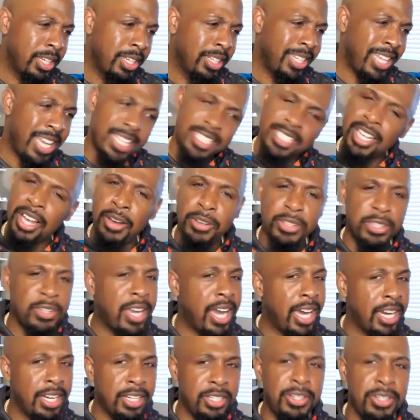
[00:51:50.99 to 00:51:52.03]
That's all you
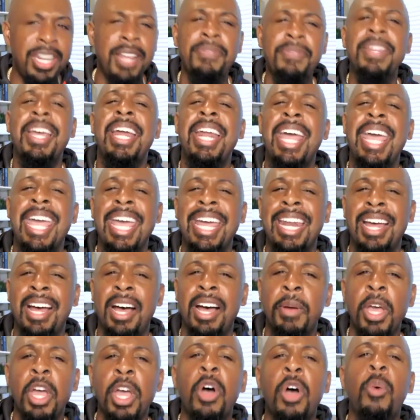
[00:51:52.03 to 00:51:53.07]
got to lift that head
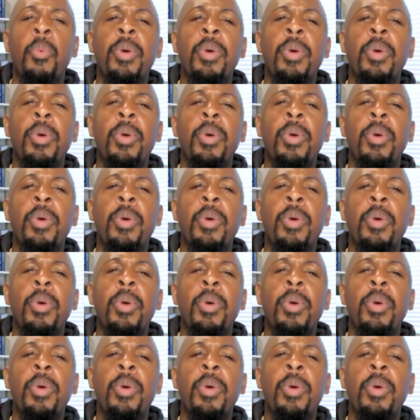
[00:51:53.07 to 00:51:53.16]
up.